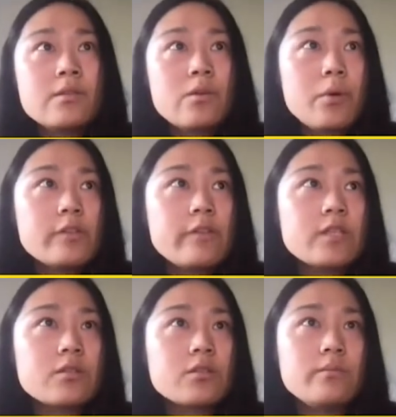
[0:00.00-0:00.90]
So both
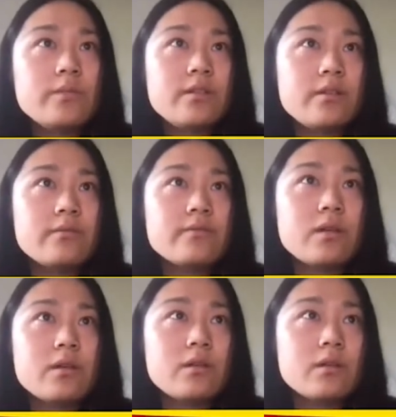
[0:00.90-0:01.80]
of the terms have
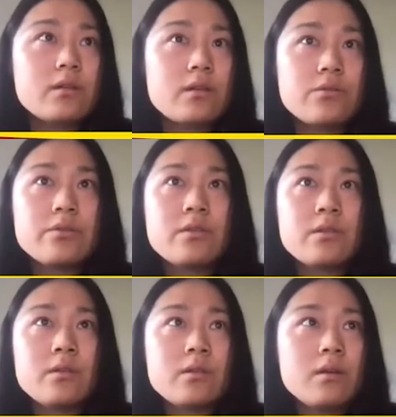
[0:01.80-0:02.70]
a closed
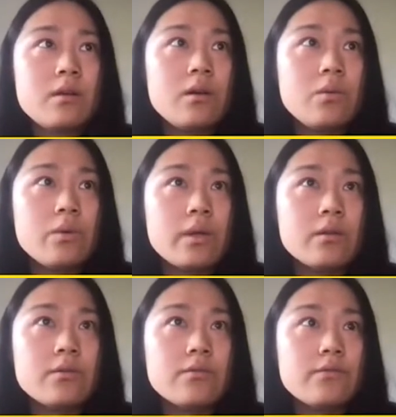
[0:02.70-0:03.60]

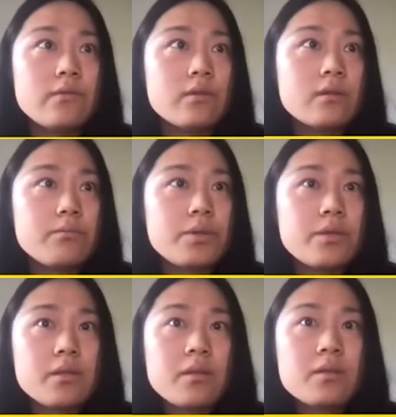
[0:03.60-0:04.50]
way of
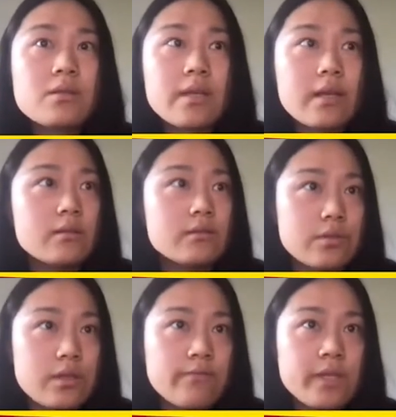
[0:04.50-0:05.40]
computing it, and
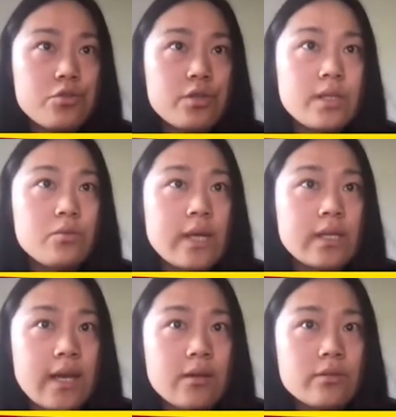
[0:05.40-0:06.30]
you can eventually write
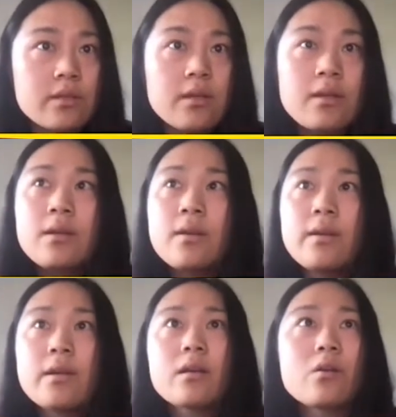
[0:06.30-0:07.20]
it out
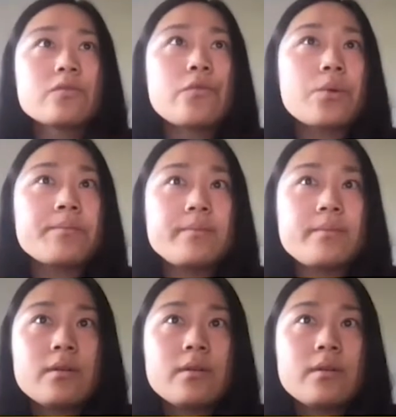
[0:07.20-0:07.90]
in closed form.